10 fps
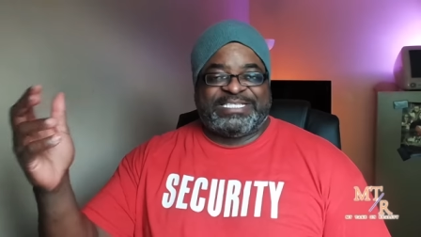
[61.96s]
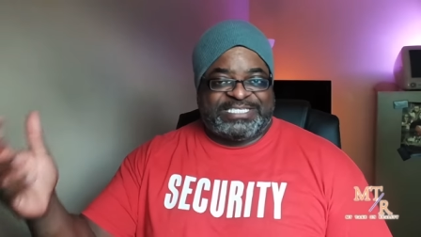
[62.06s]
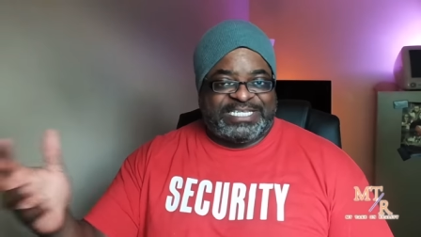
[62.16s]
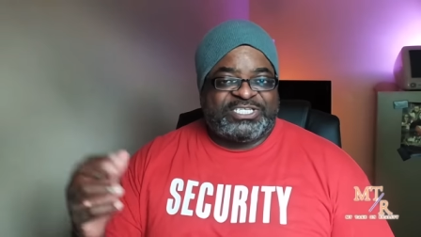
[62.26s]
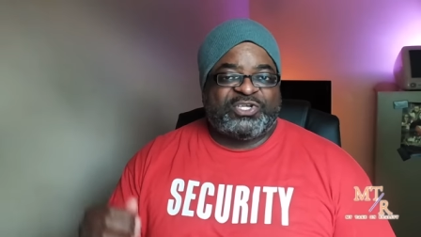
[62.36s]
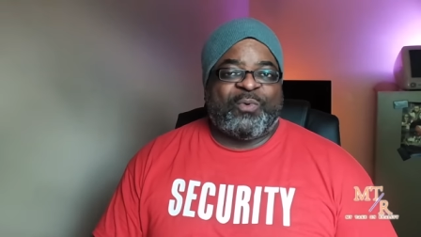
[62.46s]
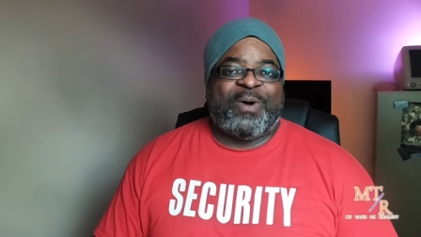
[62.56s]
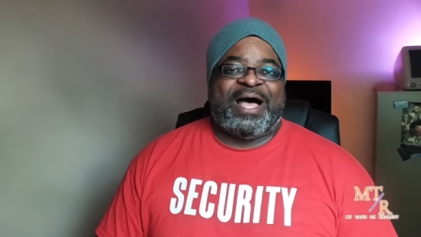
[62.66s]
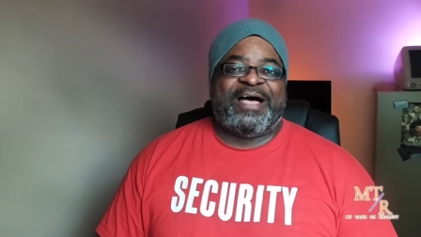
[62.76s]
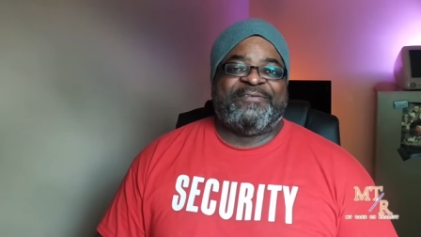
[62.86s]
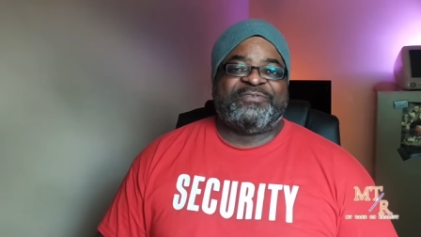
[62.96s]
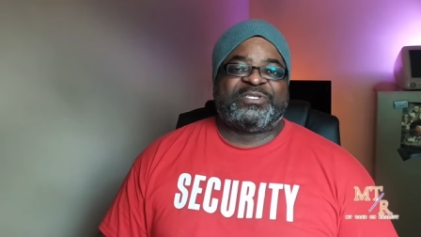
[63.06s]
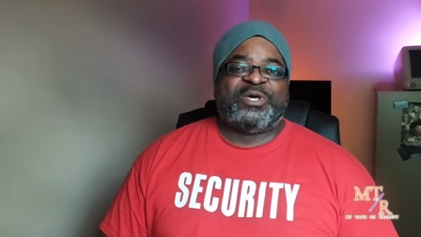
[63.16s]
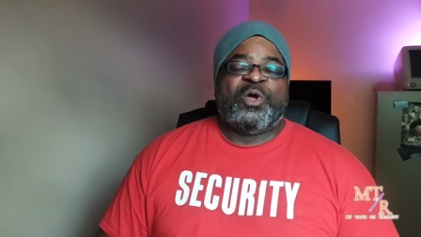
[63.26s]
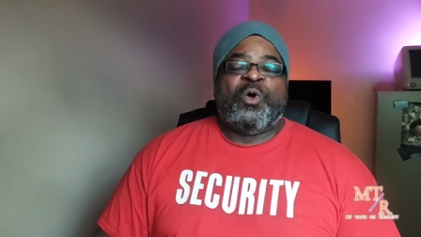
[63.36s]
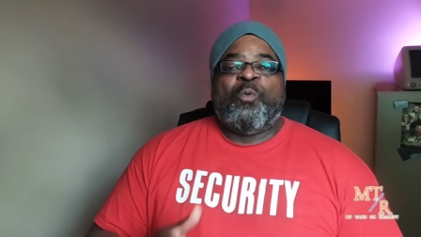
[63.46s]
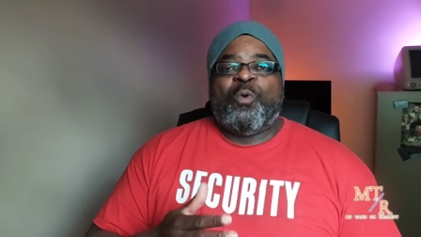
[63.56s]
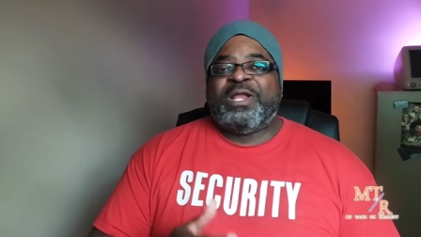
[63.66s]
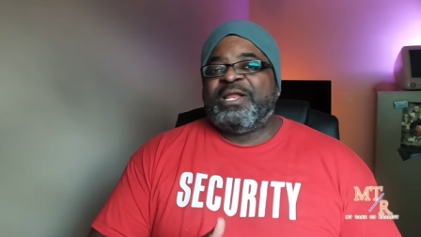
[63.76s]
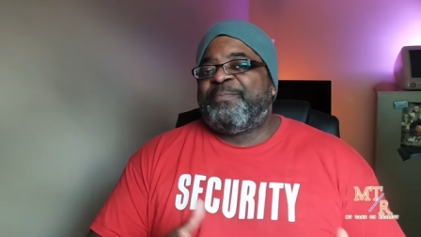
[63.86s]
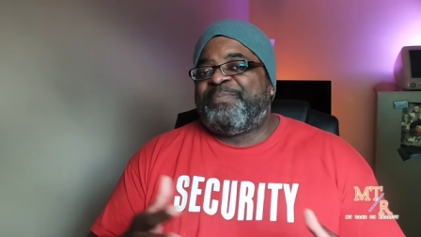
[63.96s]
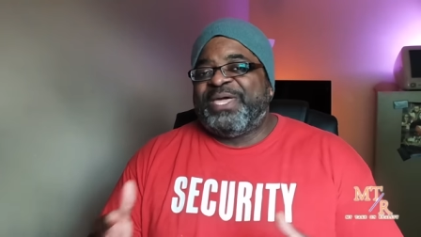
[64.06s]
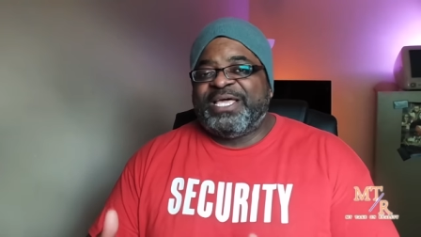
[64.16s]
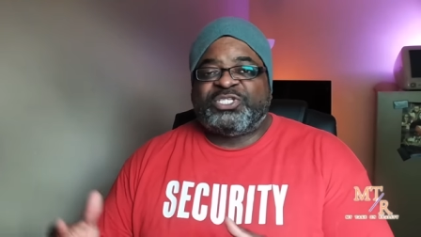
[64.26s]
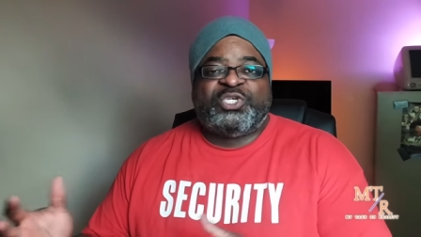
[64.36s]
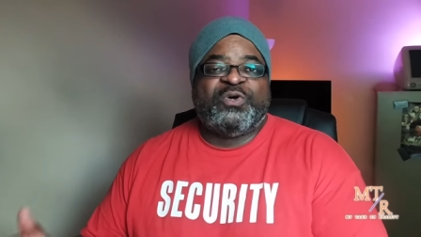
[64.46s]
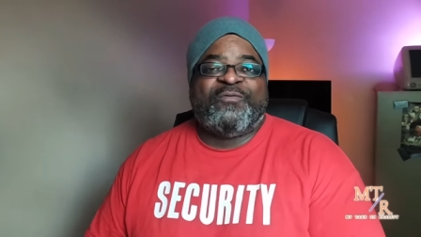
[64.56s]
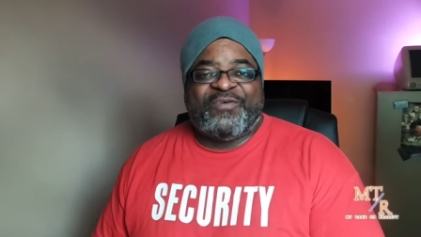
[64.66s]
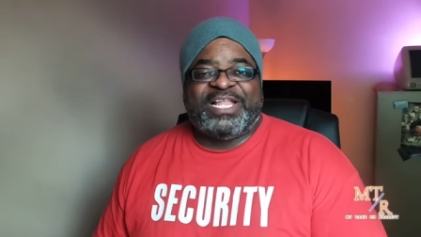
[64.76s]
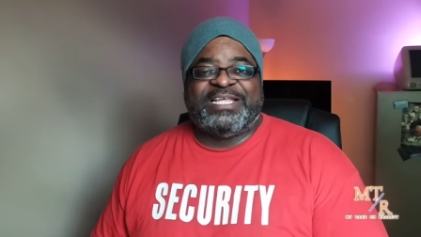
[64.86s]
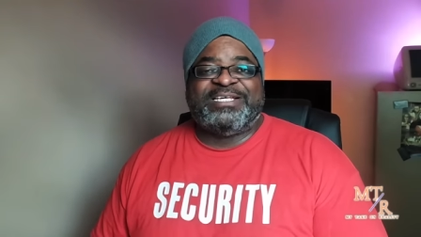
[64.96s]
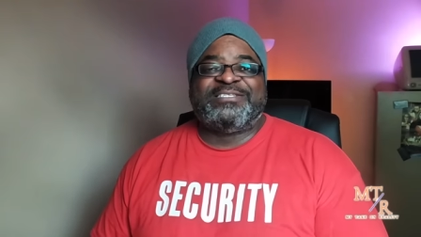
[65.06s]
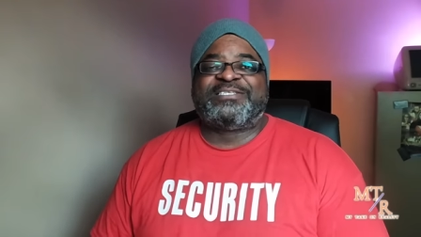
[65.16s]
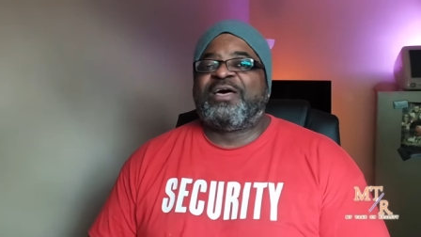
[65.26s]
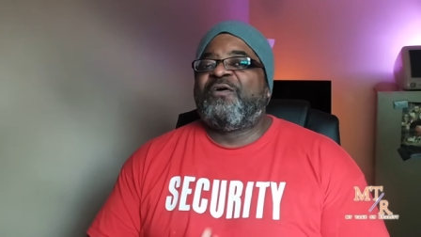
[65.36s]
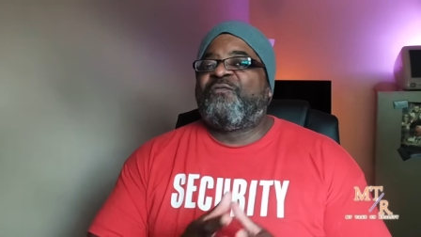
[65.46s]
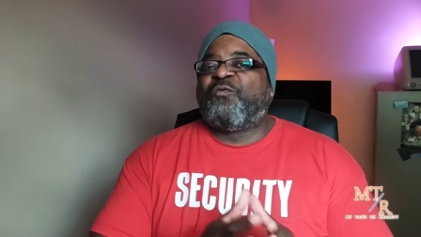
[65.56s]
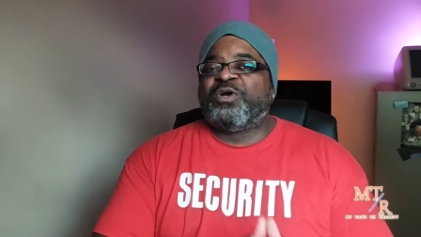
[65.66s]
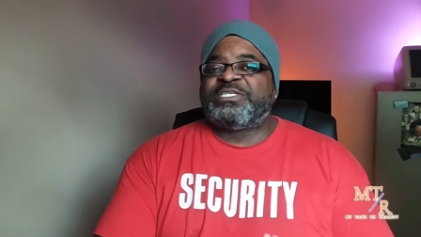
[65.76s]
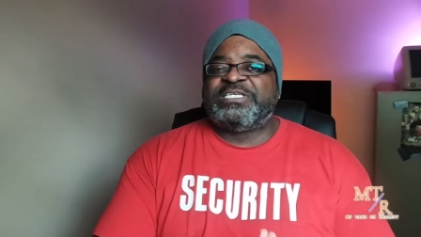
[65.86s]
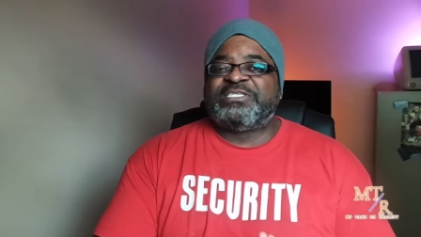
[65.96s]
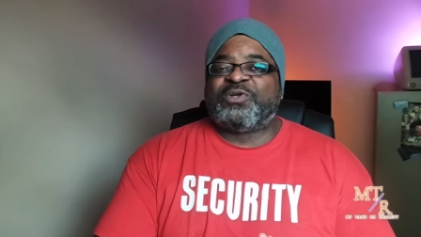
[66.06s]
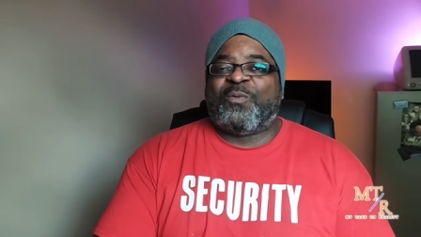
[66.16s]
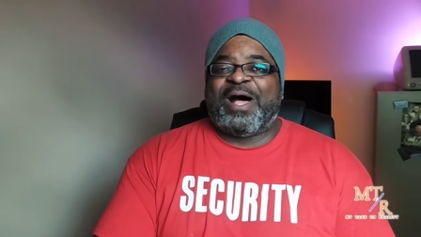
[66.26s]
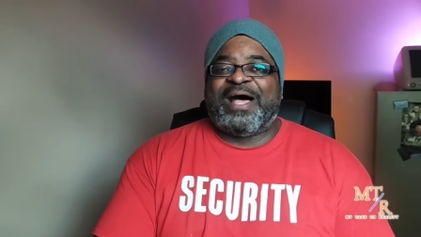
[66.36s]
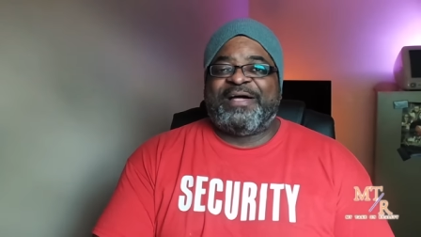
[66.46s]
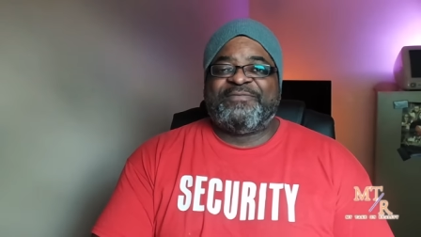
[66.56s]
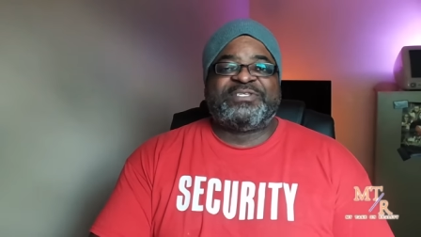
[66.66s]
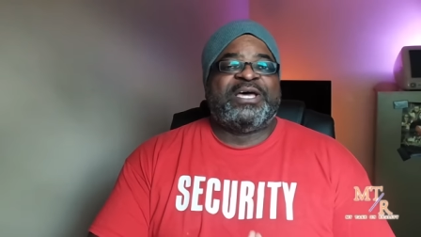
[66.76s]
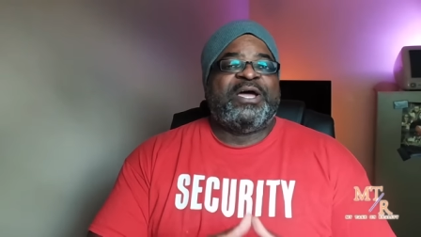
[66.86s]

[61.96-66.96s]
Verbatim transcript: Sister Wives, one of the big two villains for Sister Wives